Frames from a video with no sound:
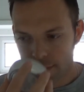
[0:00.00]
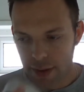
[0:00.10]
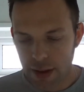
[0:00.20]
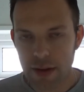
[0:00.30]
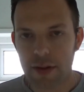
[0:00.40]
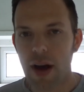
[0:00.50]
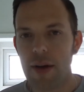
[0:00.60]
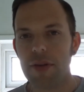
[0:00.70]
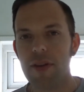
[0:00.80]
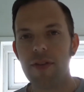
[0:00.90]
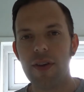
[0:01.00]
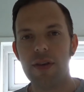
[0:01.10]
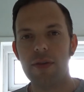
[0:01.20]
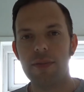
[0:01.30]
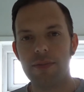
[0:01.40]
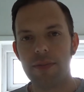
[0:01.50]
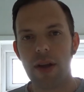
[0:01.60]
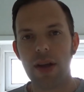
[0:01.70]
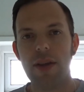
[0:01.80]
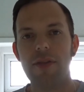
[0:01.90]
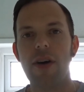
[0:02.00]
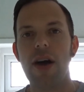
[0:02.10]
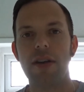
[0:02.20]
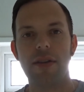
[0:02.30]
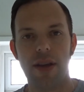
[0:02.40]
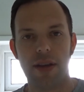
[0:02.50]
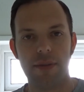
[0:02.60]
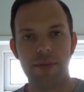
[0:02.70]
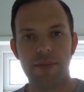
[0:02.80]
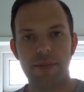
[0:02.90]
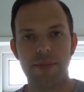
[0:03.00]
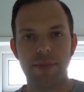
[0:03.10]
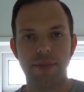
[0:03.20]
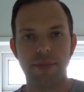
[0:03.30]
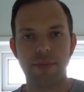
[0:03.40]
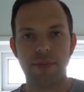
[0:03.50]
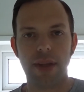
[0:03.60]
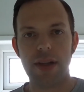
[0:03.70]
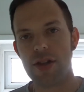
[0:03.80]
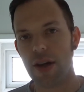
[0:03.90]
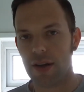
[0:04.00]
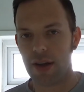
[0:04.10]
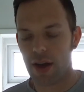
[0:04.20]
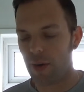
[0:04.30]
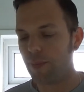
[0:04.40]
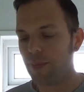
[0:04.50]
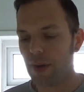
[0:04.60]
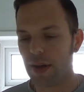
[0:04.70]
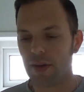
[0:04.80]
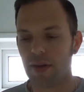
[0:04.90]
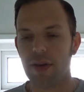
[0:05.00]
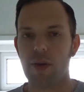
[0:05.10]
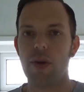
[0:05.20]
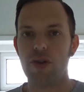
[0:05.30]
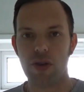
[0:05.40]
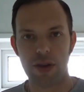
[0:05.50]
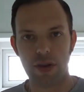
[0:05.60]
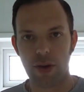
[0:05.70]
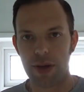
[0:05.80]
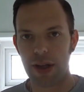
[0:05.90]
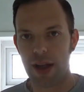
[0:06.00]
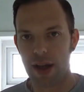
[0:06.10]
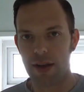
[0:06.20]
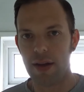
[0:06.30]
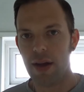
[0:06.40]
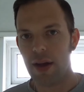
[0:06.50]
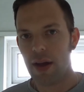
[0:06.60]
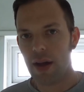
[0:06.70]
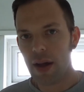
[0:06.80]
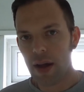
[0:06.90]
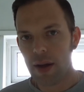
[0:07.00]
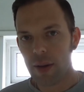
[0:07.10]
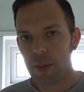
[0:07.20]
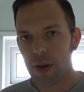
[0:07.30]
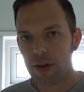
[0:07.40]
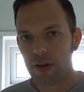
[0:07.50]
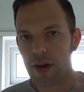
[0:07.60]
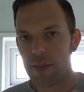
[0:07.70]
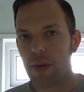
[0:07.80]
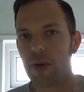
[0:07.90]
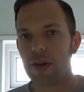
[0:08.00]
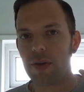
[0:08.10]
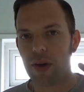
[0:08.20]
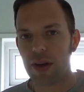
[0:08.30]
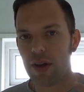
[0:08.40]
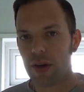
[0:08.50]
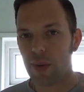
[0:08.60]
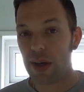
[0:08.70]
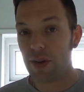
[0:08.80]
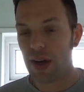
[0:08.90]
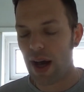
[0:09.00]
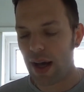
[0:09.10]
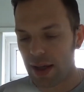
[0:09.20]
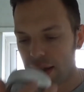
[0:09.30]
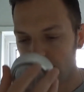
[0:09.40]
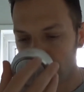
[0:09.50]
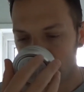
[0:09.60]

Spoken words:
at times I feel like they're fighting each other, you know, it's like one tries to dominate the other. But at certain points when you're inhaling,